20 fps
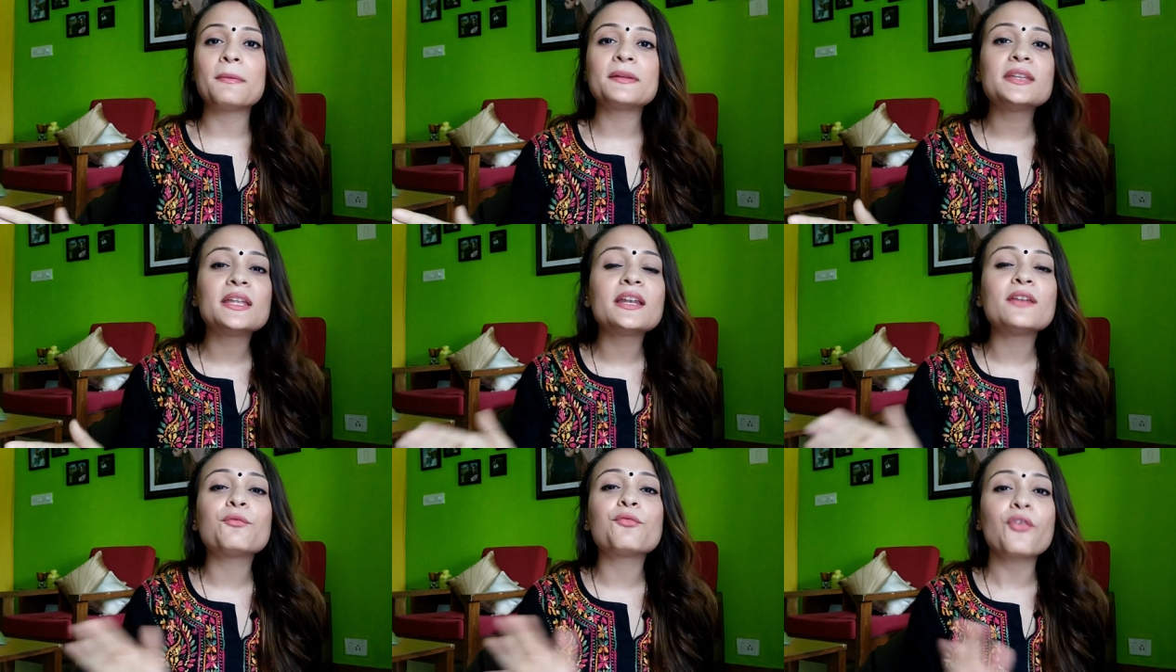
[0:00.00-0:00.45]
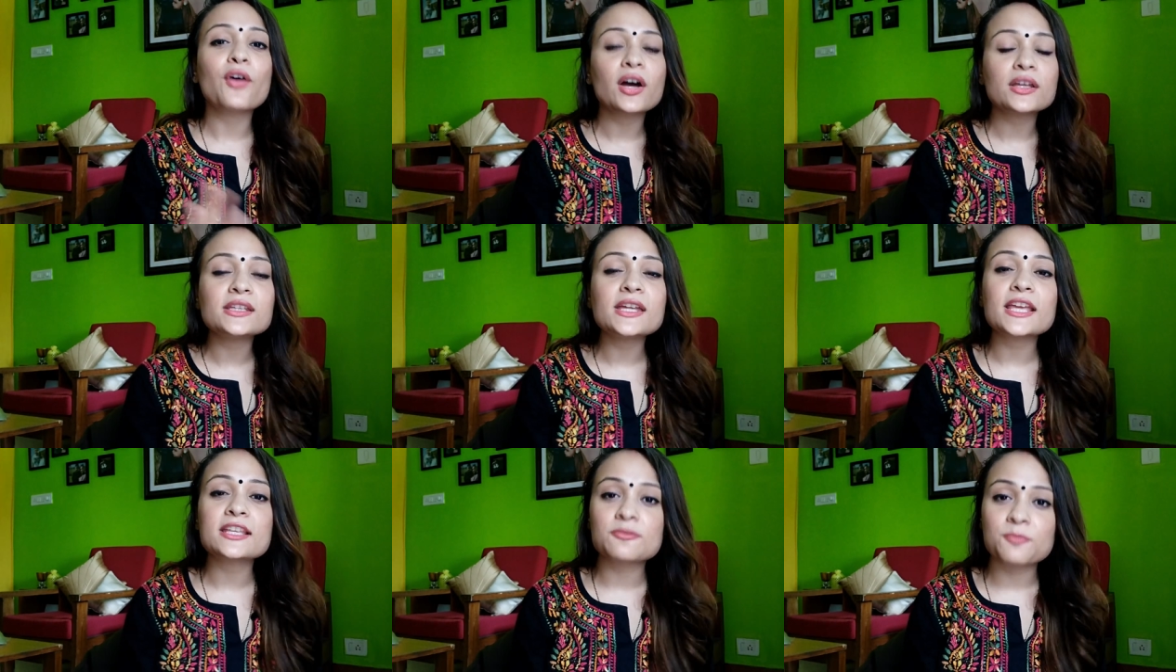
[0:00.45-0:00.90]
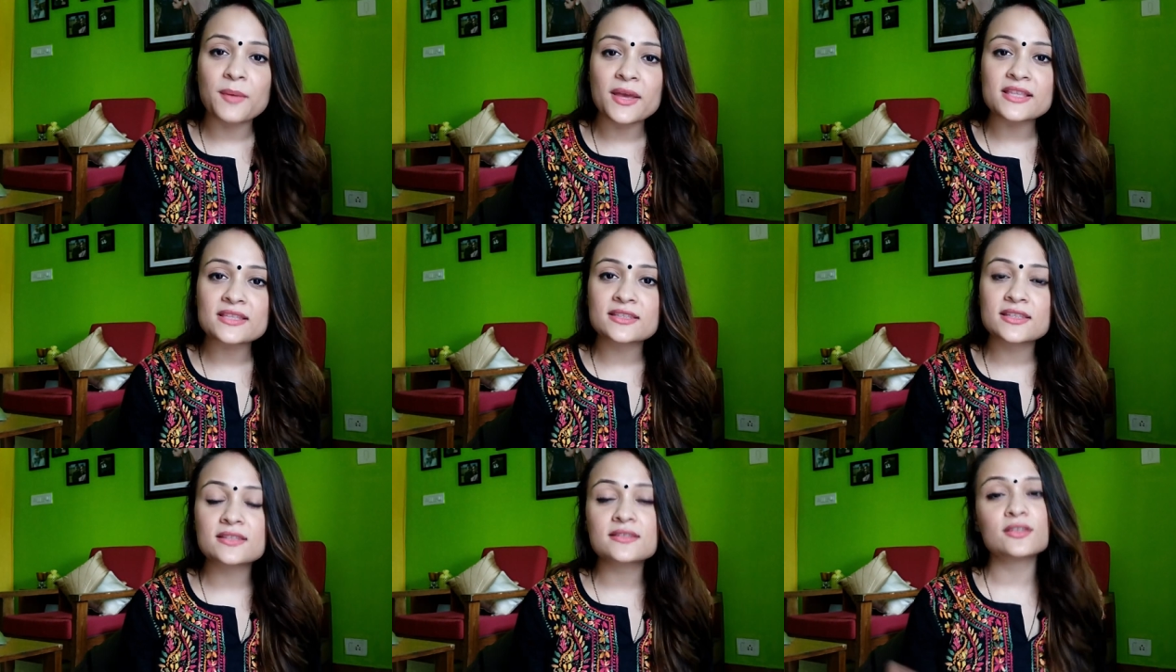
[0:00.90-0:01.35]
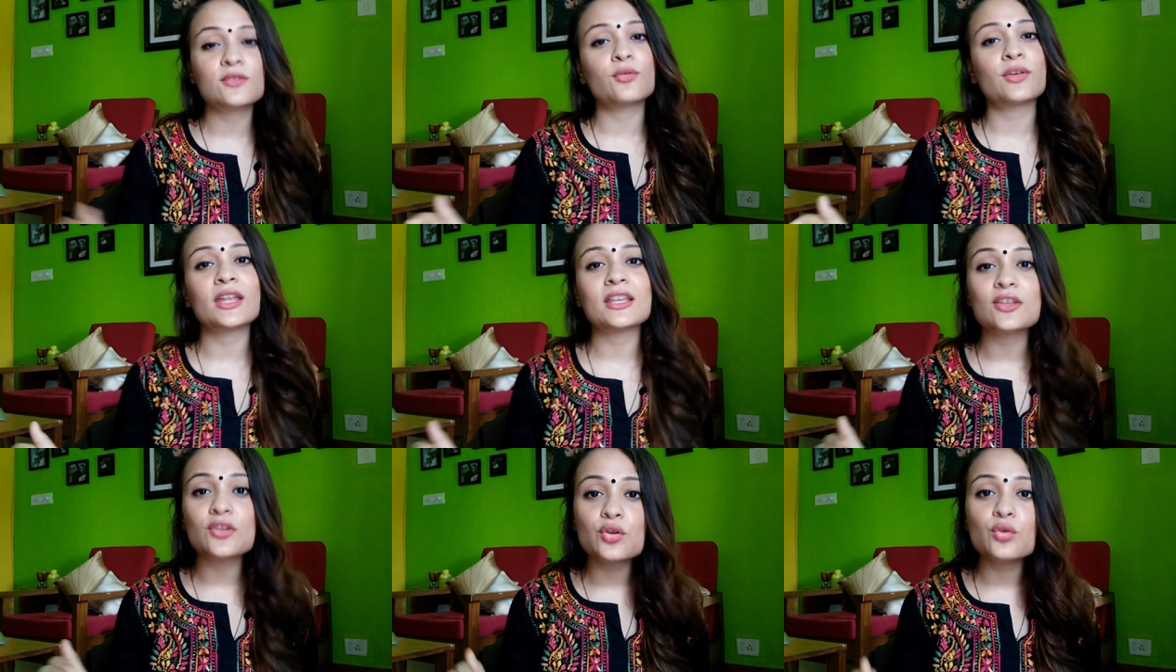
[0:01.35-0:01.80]
But then for other expenses, you
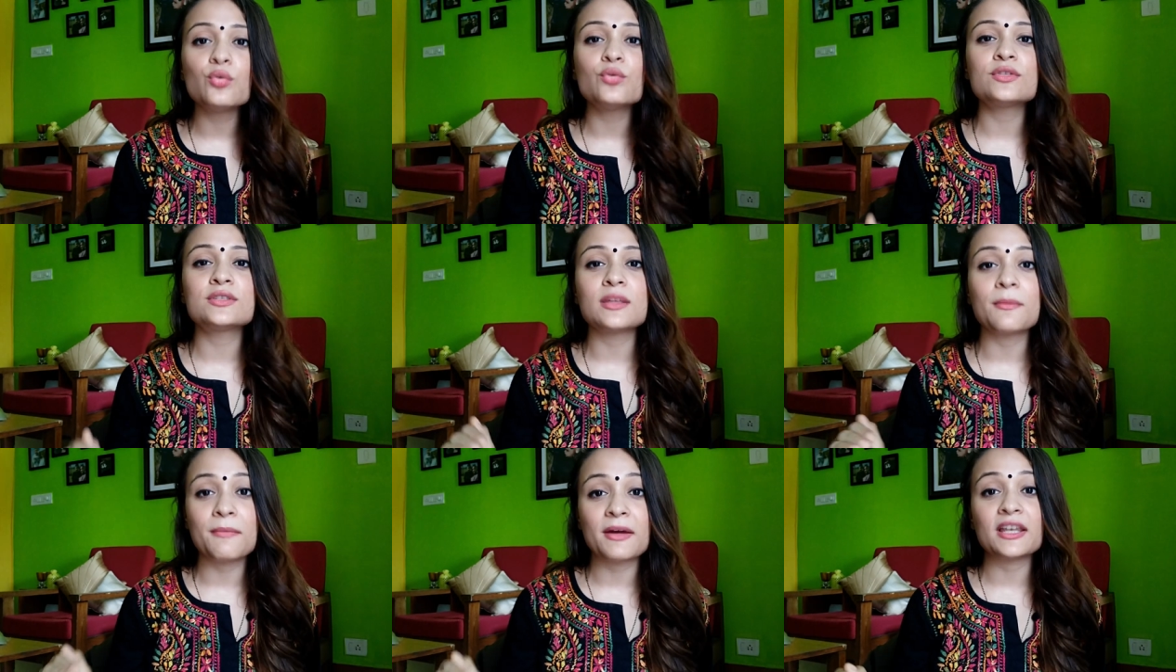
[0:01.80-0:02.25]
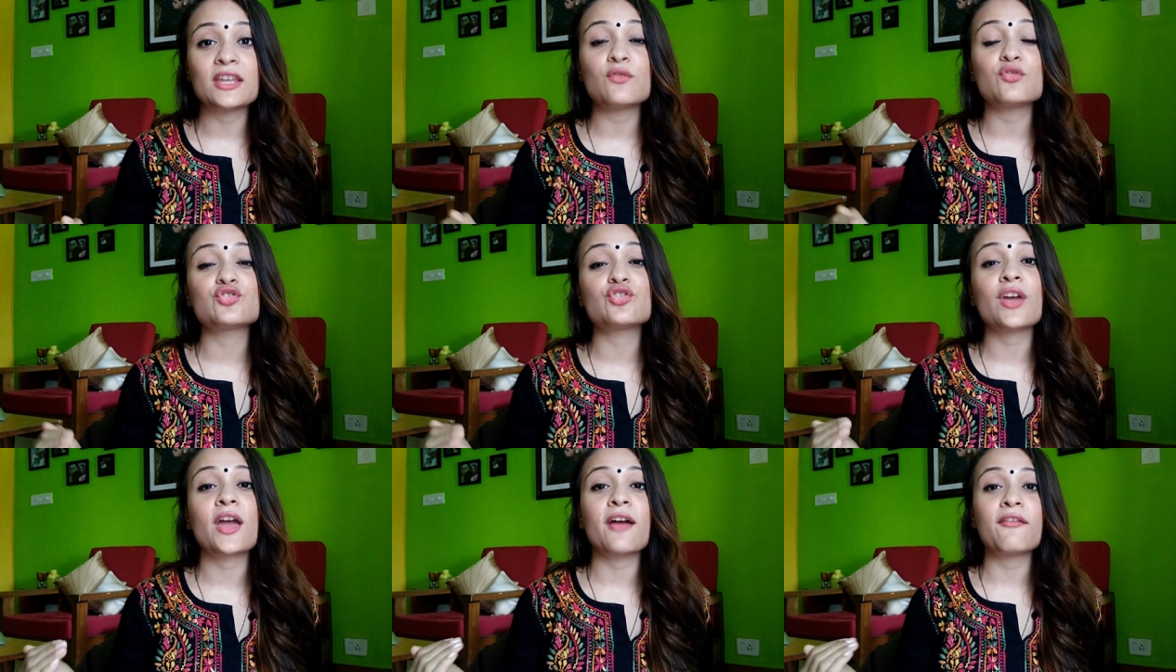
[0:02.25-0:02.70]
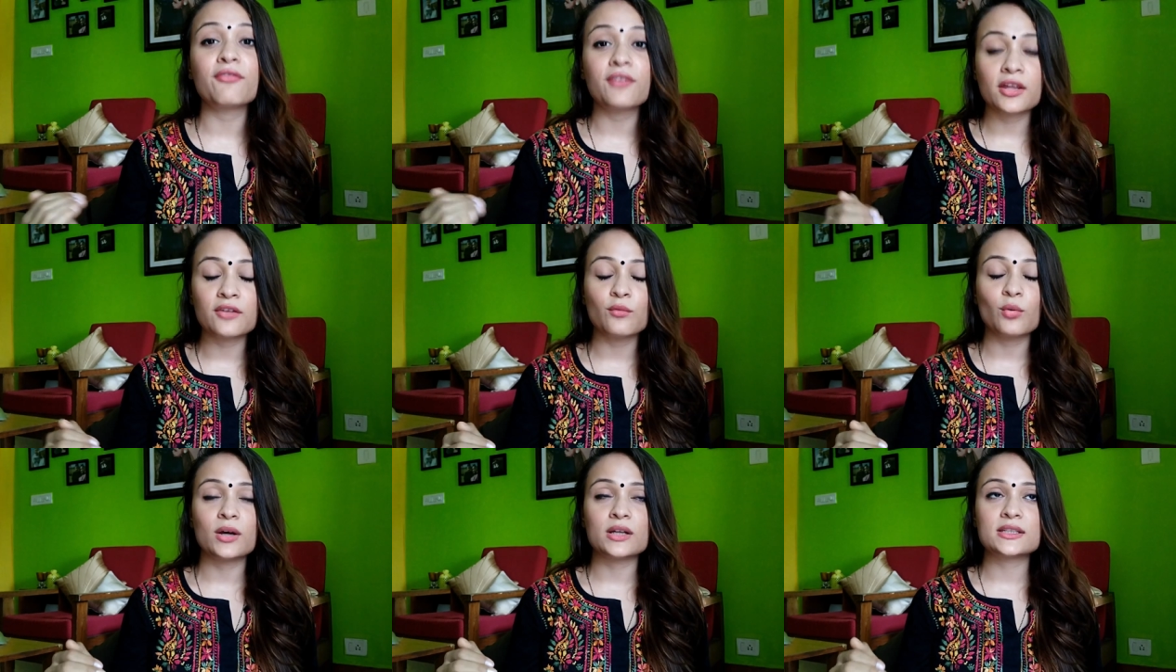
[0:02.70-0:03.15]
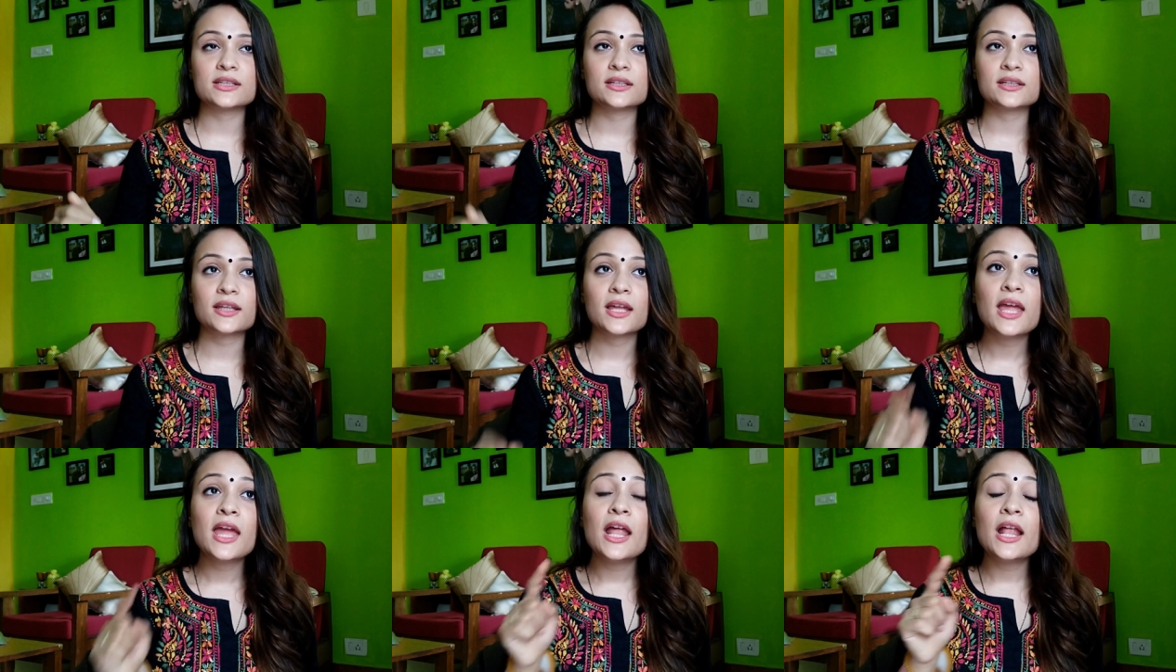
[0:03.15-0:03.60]
can use the money which you have converted.